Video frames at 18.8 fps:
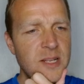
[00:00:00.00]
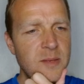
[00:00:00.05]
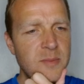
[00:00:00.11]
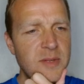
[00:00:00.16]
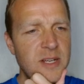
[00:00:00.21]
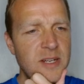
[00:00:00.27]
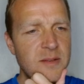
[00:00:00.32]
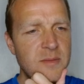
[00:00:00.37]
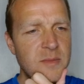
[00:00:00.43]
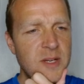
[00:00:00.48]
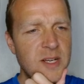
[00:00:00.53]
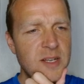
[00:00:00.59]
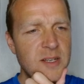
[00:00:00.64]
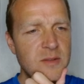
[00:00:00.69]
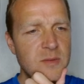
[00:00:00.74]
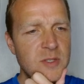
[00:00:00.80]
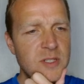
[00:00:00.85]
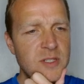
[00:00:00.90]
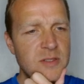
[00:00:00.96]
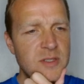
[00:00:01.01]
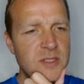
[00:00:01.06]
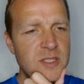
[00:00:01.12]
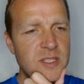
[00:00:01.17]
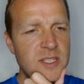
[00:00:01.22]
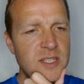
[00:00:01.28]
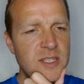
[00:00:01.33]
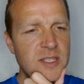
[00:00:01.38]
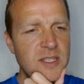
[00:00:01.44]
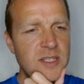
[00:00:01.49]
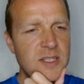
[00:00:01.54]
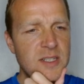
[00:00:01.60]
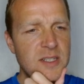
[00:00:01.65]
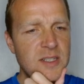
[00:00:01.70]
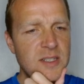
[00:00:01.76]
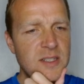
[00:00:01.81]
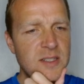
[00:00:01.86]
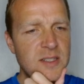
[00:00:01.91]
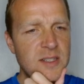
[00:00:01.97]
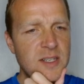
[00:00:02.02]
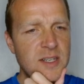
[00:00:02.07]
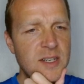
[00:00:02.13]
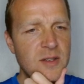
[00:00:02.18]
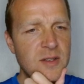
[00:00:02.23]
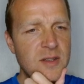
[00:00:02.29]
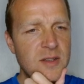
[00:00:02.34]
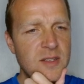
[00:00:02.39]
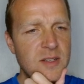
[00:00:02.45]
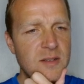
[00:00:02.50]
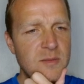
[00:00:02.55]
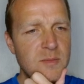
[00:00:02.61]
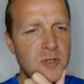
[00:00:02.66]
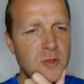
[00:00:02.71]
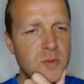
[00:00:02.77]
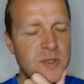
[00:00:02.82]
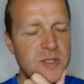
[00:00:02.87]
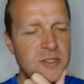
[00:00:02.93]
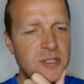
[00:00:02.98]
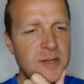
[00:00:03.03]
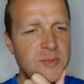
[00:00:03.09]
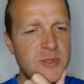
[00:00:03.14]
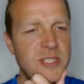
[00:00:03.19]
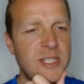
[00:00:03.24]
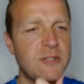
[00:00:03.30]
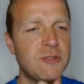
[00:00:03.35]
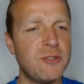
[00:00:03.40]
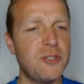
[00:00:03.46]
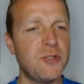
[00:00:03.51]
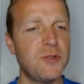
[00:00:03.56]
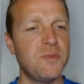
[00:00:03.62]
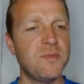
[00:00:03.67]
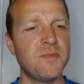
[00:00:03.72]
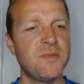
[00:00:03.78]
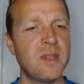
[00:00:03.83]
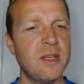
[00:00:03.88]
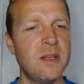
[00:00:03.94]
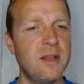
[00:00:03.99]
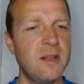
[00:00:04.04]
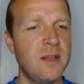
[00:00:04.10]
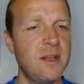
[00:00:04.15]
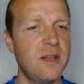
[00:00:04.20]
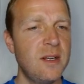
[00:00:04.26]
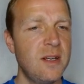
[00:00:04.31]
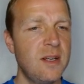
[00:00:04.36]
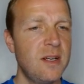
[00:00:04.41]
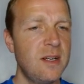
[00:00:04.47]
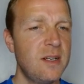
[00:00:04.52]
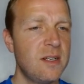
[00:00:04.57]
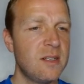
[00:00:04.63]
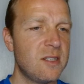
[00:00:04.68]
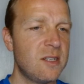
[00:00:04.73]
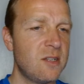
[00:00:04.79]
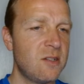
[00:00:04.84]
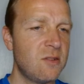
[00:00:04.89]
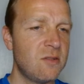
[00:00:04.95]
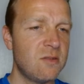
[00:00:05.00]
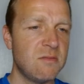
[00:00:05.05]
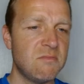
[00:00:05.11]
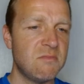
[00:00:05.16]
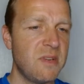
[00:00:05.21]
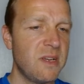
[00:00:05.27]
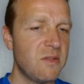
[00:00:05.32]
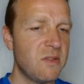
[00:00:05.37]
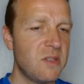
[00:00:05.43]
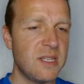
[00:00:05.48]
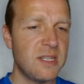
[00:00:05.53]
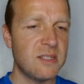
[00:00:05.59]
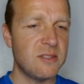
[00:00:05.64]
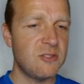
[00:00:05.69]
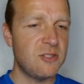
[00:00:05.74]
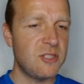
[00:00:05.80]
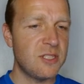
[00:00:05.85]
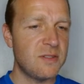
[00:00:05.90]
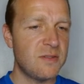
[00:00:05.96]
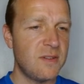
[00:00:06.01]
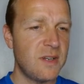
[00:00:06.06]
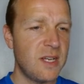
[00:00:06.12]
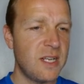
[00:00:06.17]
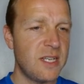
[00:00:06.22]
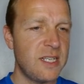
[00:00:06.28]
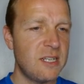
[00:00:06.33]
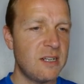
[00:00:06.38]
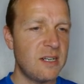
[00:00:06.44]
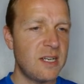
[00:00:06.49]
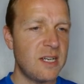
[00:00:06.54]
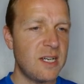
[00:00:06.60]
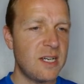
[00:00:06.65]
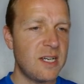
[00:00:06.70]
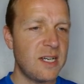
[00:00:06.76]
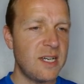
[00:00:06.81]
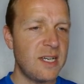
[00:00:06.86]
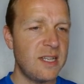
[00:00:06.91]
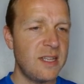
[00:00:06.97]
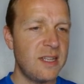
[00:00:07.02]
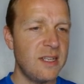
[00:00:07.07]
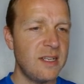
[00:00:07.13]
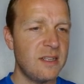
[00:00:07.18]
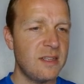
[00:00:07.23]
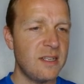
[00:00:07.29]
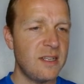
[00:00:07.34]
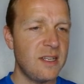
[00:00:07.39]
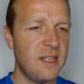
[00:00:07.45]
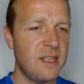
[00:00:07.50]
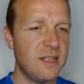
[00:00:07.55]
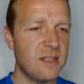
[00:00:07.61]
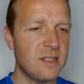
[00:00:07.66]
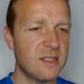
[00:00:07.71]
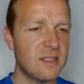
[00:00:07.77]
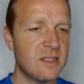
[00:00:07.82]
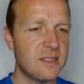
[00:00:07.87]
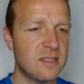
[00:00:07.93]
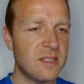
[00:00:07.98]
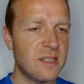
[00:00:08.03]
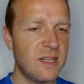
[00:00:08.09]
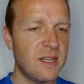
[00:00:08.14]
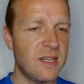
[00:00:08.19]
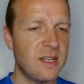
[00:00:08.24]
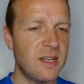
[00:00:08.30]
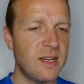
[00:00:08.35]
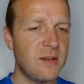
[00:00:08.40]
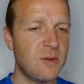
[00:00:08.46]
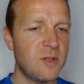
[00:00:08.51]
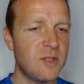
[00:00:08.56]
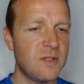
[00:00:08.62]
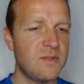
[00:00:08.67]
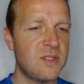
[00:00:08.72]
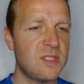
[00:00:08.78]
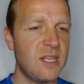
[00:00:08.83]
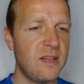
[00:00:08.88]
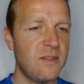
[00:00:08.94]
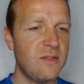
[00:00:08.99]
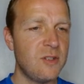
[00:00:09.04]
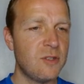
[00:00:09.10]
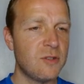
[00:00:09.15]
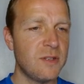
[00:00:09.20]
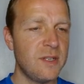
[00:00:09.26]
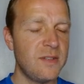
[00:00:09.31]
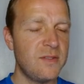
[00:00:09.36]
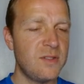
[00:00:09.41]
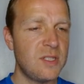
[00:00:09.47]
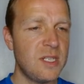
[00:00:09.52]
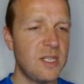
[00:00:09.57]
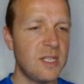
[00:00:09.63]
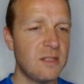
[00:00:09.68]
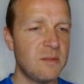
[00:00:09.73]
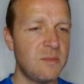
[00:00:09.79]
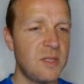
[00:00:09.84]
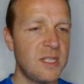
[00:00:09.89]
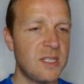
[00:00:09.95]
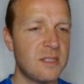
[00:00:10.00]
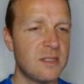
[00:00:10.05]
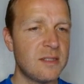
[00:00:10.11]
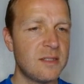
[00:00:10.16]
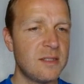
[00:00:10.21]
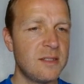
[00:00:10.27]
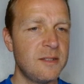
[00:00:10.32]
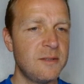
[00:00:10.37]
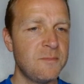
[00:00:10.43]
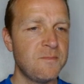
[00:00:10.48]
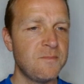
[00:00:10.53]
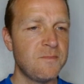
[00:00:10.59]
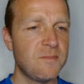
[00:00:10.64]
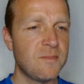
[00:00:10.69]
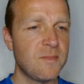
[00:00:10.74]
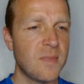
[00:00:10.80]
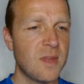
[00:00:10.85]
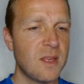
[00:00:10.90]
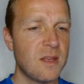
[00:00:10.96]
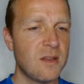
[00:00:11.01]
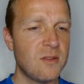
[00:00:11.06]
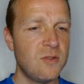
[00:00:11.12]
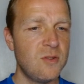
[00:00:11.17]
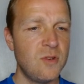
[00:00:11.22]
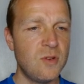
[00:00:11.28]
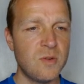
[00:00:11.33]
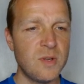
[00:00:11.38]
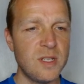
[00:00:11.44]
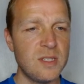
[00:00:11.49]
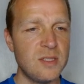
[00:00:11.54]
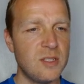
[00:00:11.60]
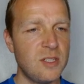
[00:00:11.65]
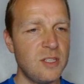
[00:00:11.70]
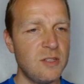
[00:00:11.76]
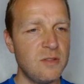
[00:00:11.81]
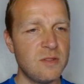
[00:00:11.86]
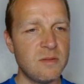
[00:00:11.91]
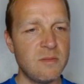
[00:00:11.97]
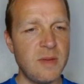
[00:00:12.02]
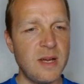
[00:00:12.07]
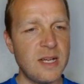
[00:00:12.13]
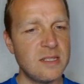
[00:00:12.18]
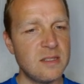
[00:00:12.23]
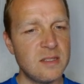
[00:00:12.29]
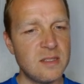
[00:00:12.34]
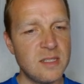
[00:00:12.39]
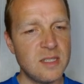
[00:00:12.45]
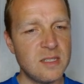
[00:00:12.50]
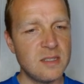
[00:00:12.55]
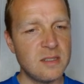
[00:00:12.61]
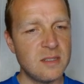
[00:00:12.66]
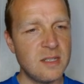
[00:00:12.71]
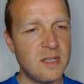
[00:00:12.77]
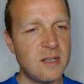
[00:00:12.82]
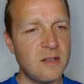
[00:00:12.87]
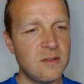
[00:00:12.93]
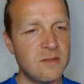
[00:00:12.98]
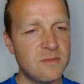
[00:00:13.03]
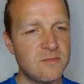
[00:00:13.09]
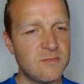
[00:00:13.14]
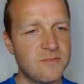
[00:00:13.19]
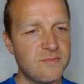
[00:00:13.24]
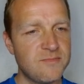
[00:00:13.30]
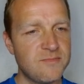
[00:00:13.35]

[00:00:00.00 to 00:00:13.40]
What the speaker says: keep that in mind when you see the health that Boba drops down to. So everything is just fine here. I think the heal is, again, I would have saved Grief's heal a bit. No reason to use a mass assist now.